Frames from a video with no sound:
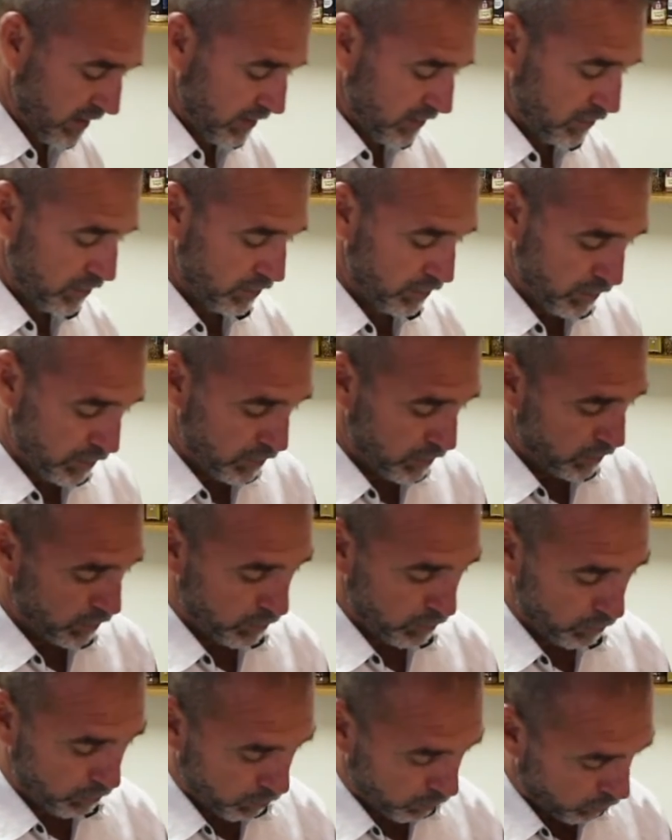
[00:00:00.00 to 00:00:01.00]
to
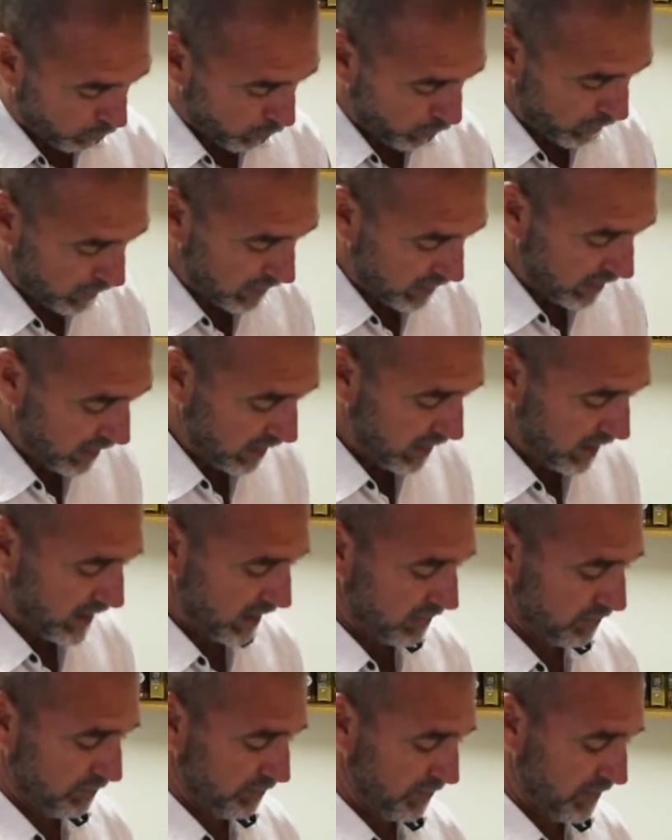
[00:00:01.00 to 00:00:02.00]
you working
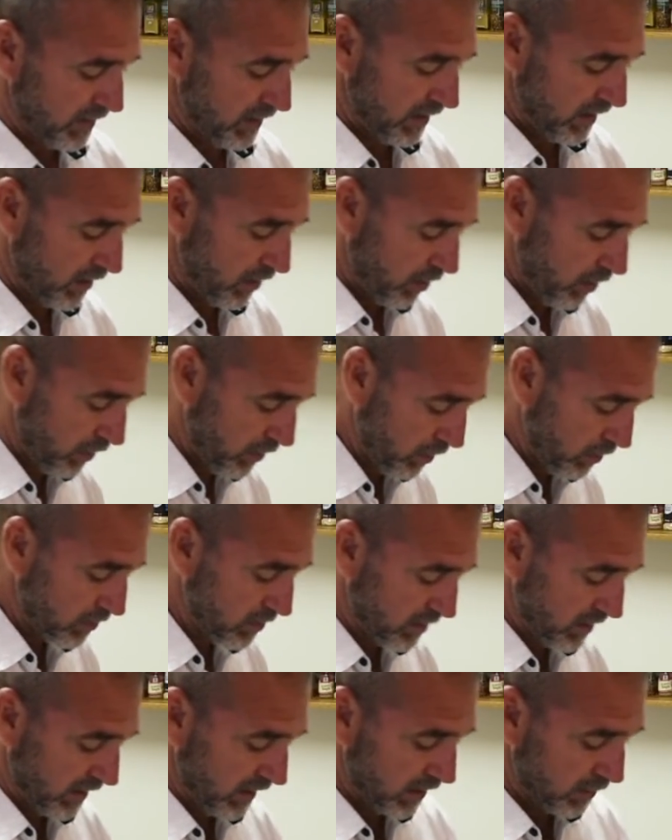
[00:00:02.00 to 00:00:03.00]
it and all
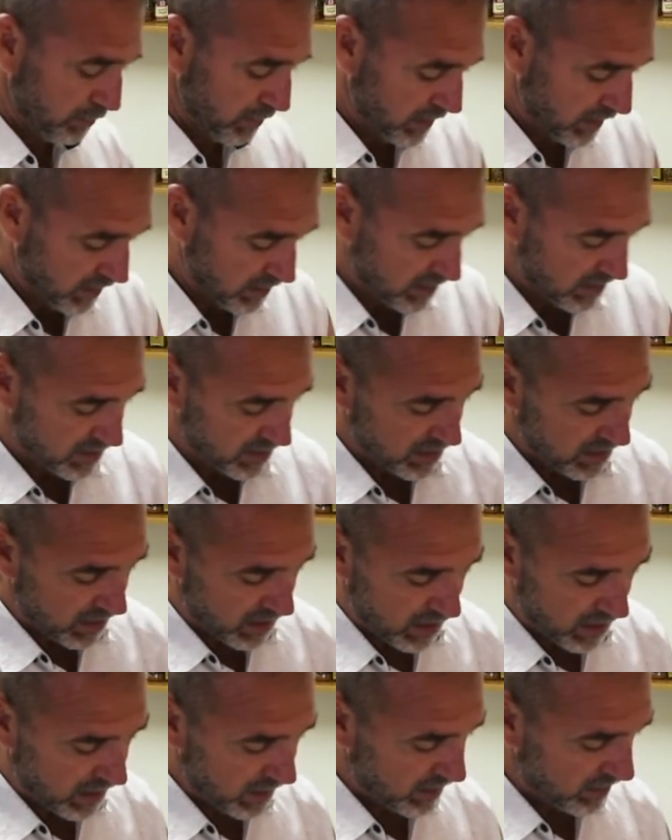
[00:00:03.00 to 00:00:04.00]
those things, because it's
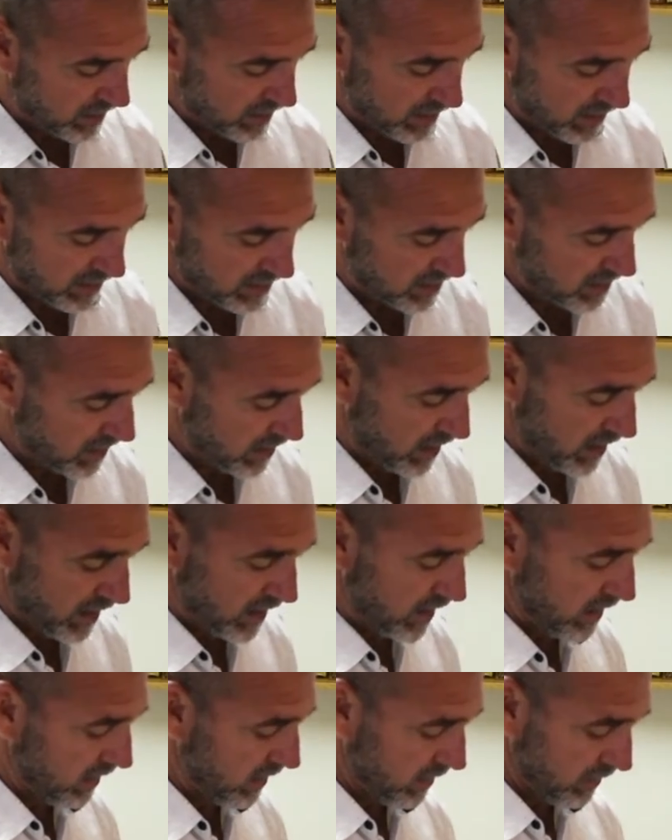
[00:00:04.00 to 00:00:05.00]
not
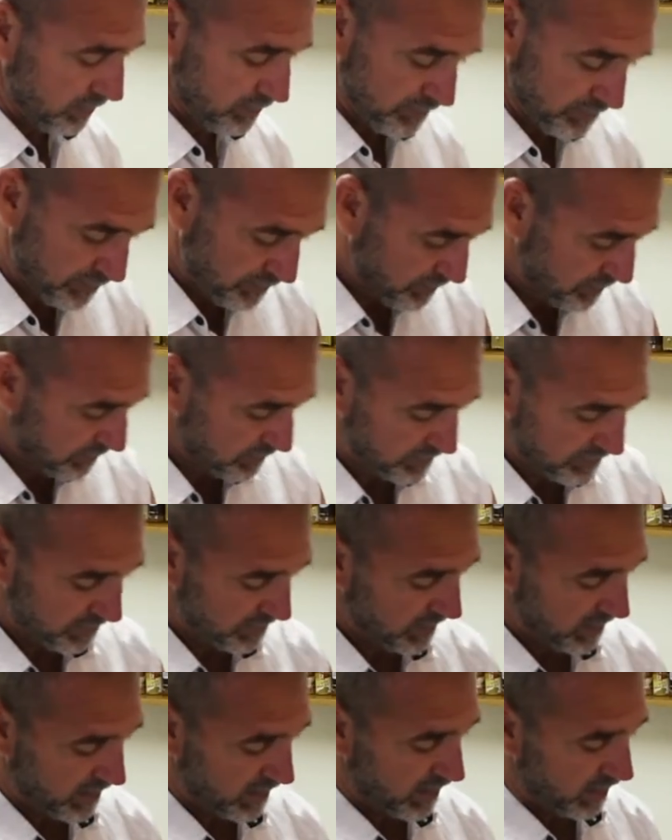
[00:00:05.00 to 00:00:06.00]
a
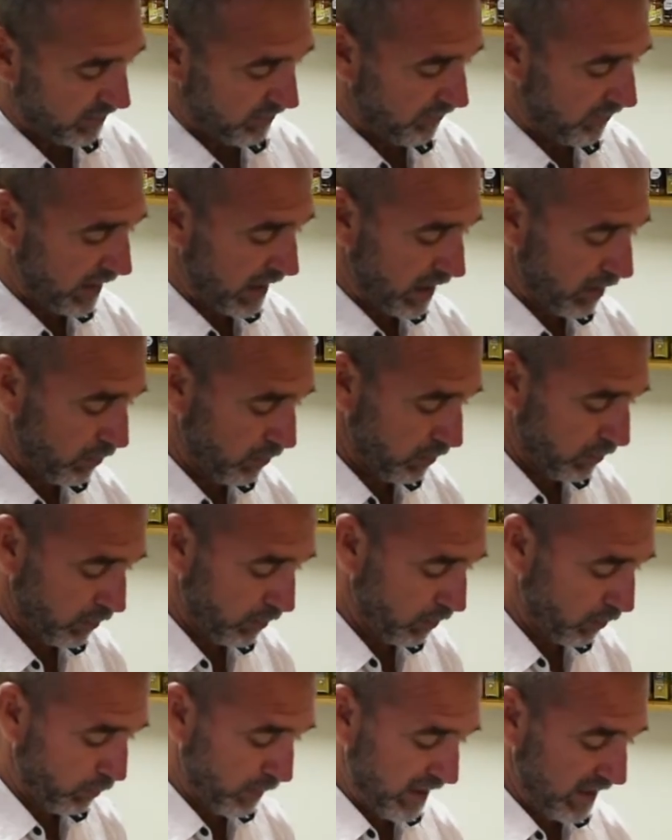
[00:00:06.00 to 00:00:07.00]
flour
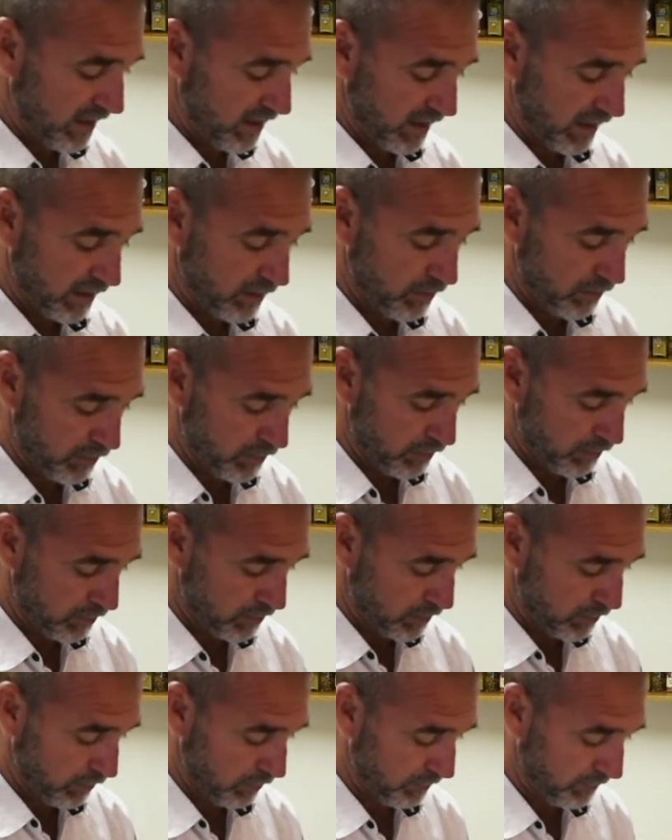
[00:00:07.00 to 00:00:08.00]
or a wheat like you're
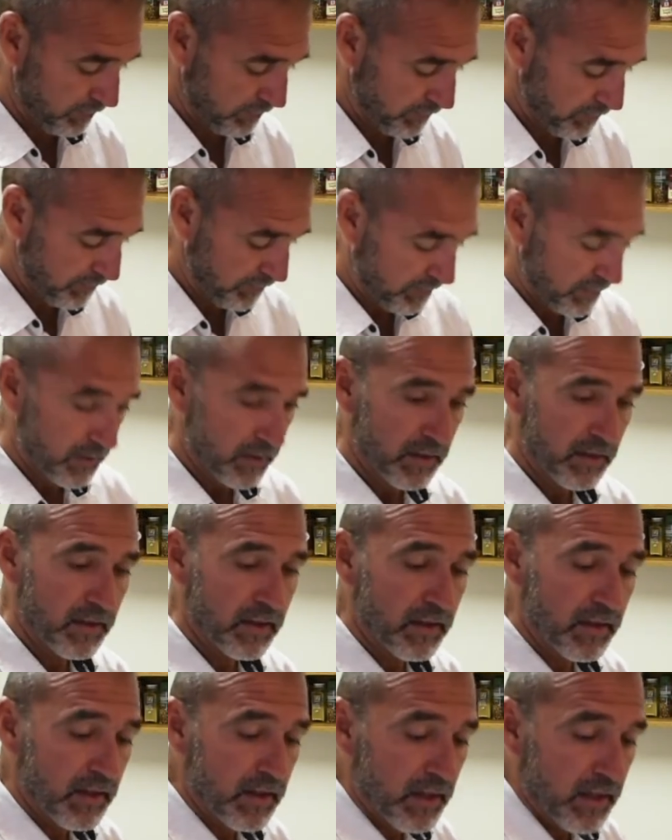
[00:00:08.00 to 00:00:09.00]
used to.
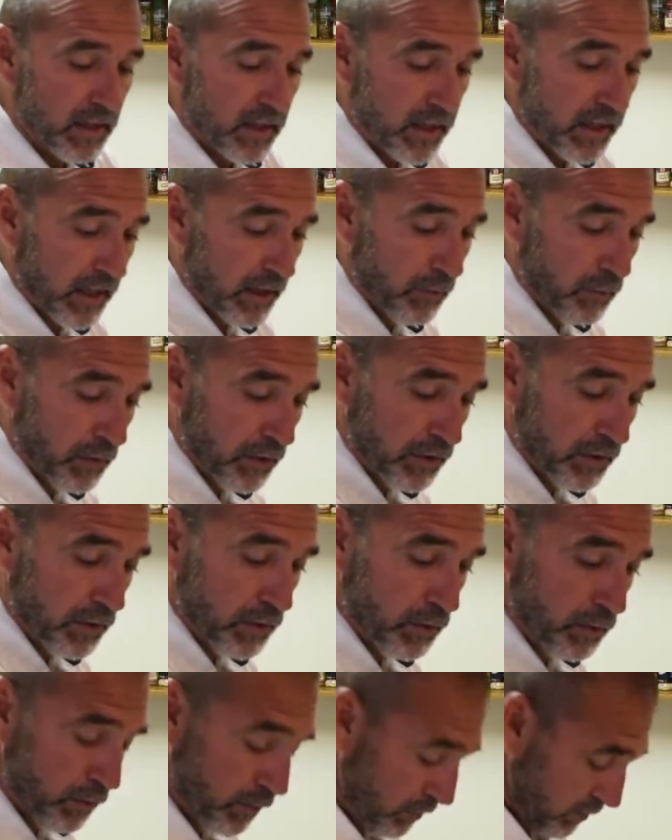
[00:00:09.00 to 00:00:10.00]
And when
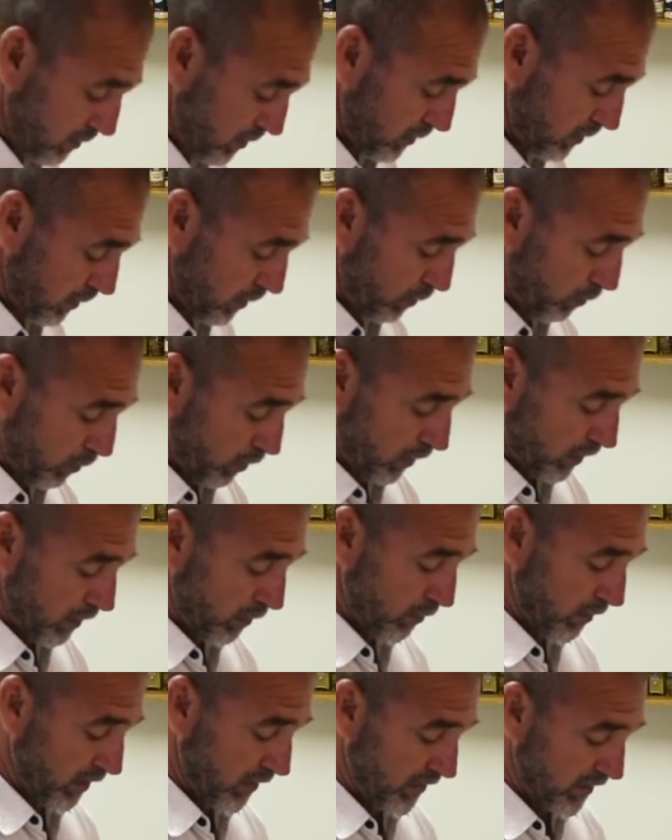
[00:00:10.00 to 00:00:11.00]
you start
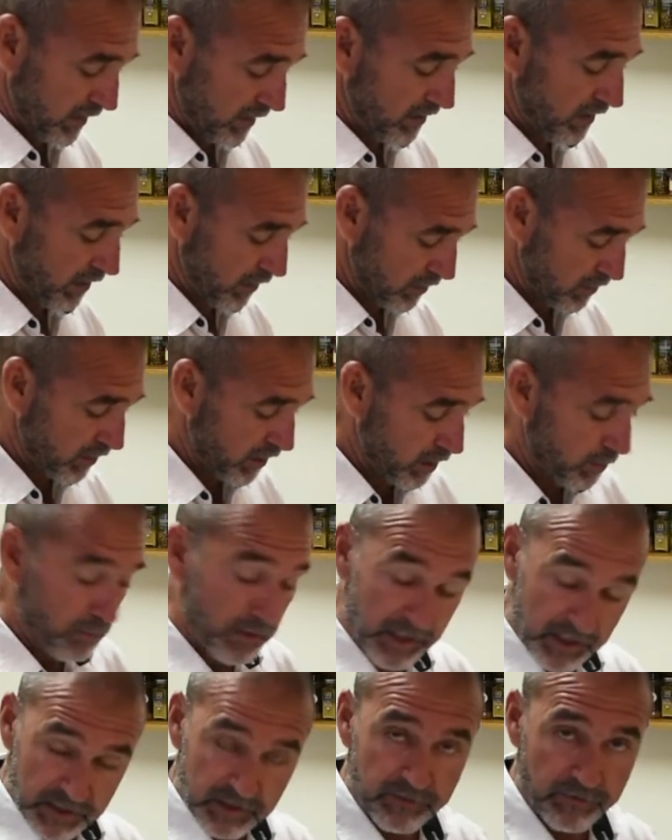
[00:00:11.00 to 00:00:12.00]
working with it, there's going to
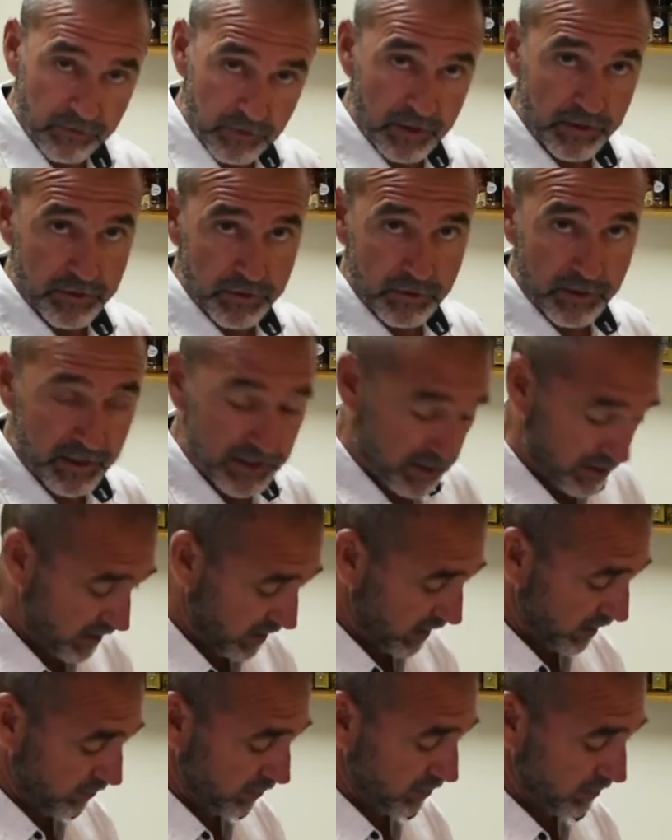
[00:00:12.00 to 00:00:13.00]
be some frustration
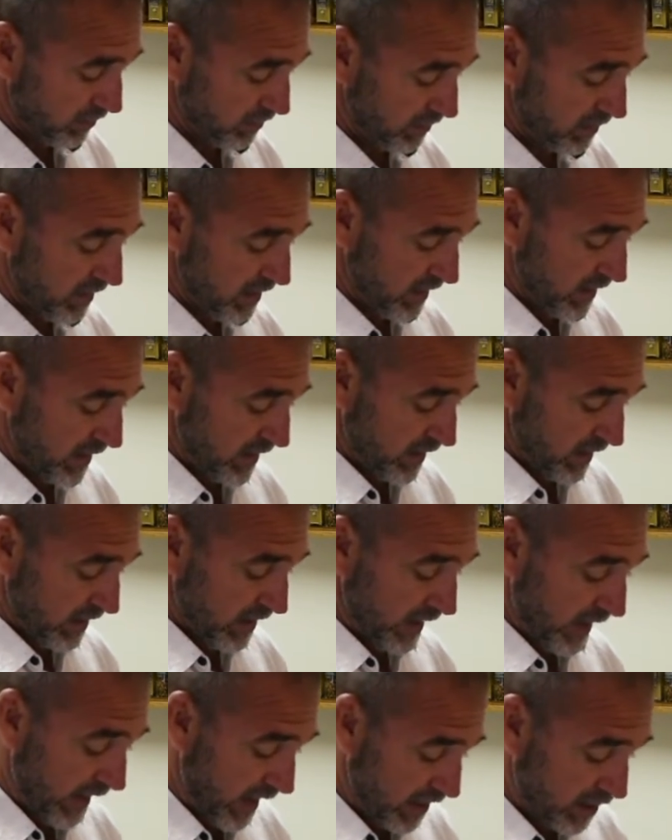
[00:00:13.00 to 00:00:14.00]
levels.
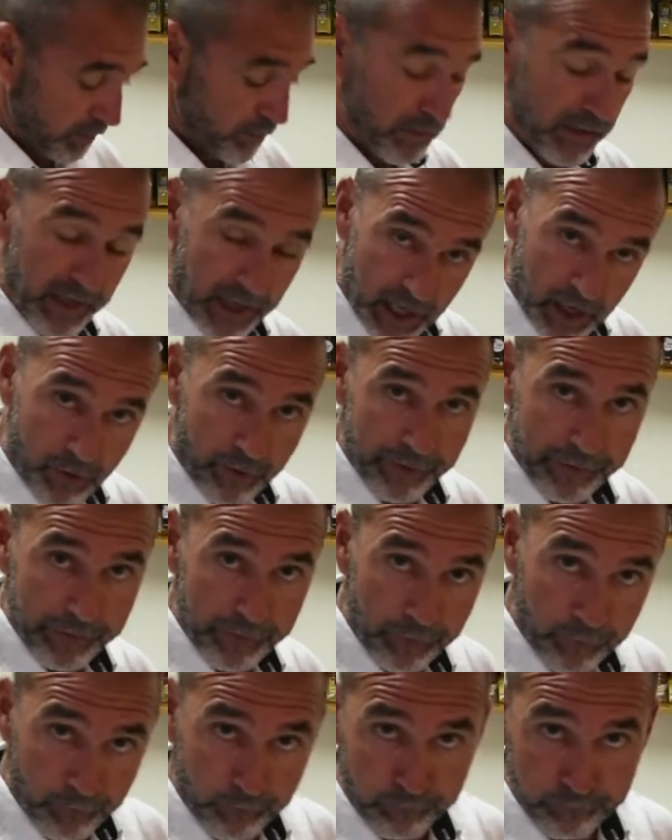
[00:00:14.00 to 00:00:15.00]
Ask me how I
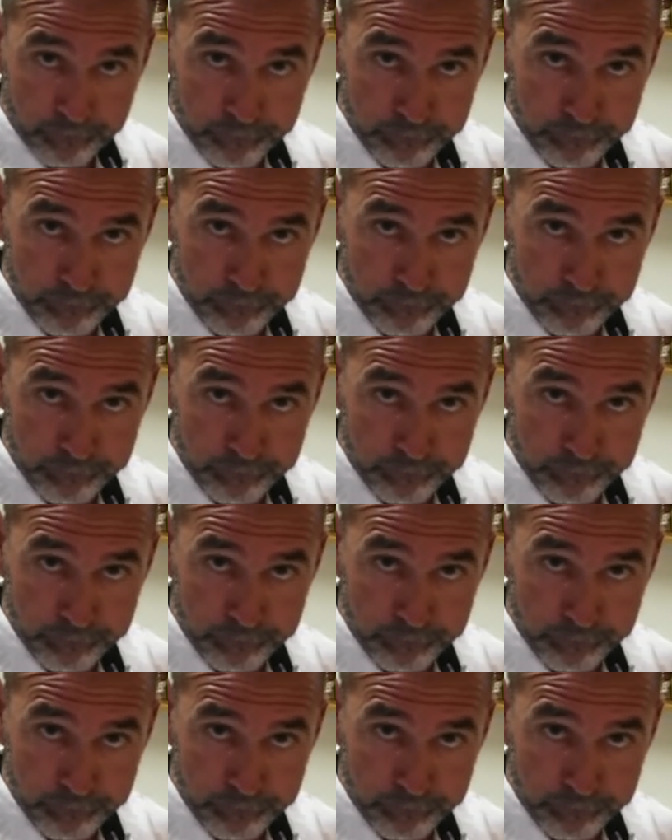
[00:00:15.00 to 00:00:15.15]
know.